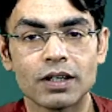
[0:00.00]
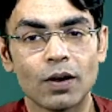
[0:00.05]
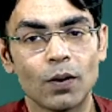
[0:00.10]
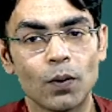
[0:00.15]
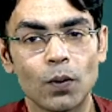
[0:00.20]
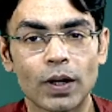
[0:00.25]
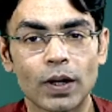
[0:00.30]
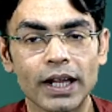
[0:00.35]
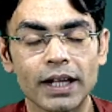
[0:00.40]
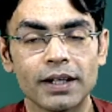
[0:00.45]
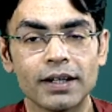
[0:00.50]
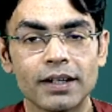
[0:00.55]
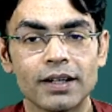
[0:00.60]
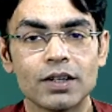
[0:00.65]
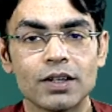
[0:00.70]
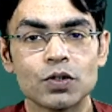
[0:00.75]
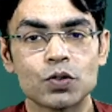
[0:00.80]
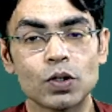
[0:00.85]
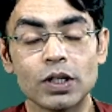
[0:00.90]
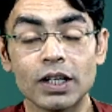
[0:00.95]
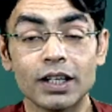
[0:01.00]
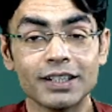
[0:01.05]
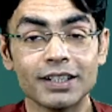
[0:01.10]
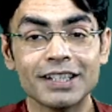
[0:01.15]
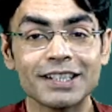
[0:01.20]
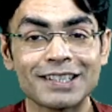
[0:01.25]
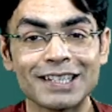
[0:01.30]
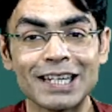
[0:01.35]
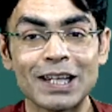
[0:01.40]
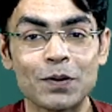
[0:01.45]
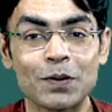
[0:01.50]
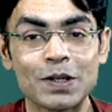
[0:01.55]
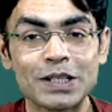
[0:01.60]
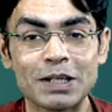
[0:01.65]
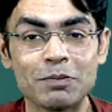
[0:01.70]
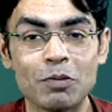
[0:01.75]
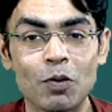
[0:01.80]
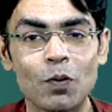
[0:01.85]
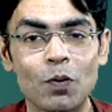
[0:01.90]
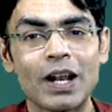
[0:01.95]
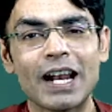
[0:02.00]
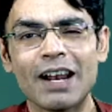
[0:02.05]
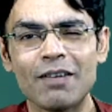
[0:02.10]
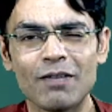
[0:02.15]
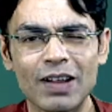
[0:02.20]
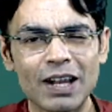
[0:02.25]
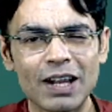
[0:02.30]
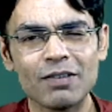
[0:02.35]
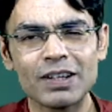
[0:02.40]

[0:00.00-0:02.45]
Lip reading: Okay, so learn this sequence number 1, and whenever